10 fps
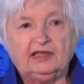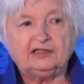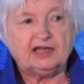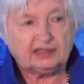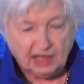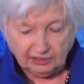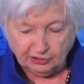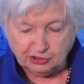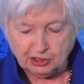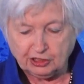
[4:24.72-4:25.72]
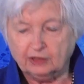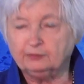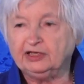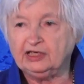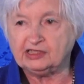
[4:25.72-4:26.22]
Technology
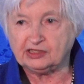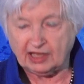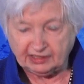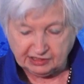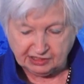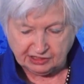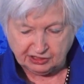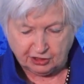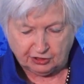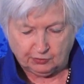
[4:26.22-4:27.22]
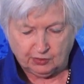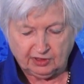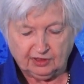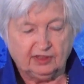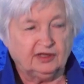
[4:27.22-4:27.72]
companies like Cisco,
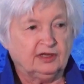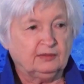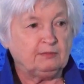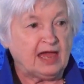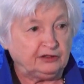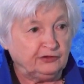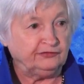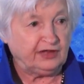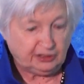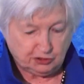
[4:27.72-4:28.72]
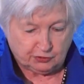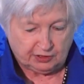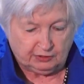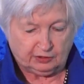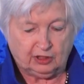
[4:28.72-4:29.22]

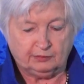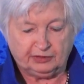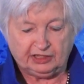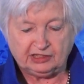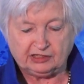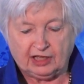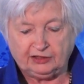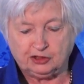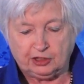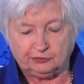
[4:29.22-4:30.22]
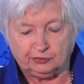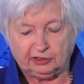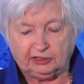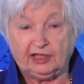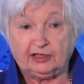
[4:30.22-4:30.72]
manufacturing companies like
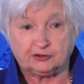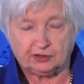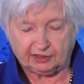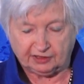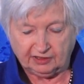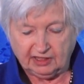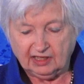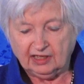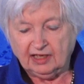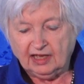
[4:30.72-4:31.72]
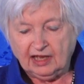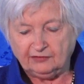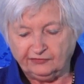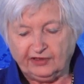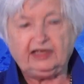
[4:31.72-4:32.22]
General Electric,
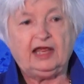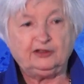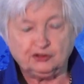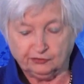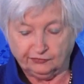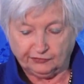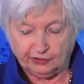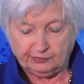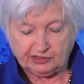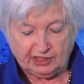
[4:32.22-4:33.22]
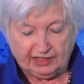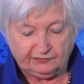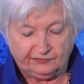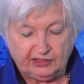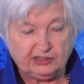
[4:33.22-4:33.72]
and financial firms like
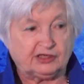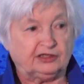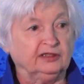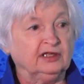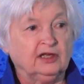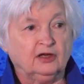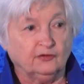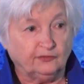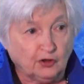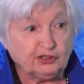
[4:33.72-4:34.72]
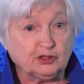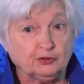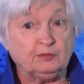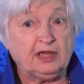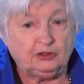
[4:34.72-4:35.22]
Visa have also
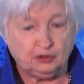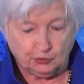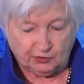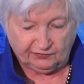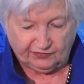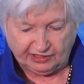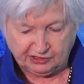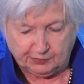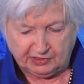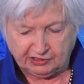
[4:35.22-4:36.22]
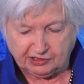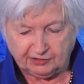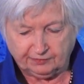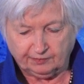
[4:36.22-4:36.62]
made new investments.